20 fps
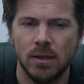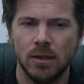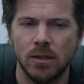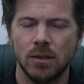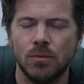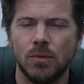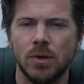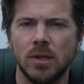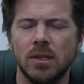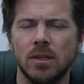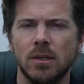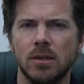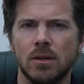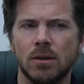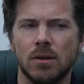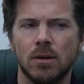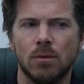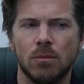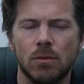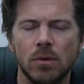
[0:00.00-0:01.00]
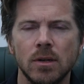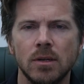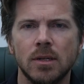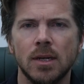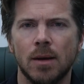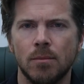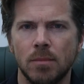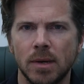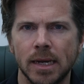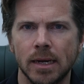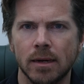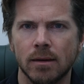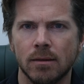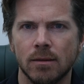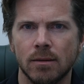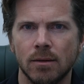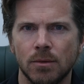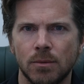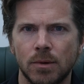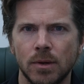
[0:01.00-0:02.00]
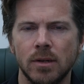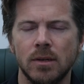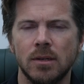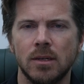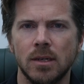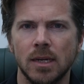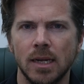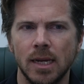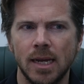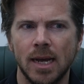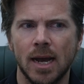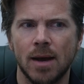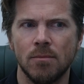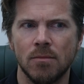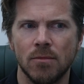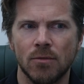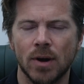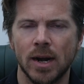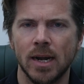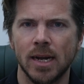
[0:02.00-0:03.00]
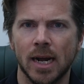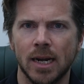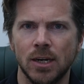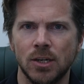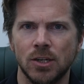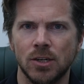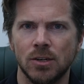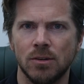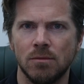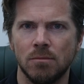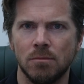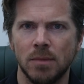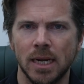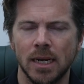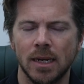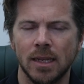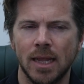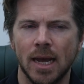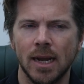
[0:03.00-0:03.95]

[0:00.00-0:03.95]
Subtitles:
So what does that mean? What does EM radiation mean?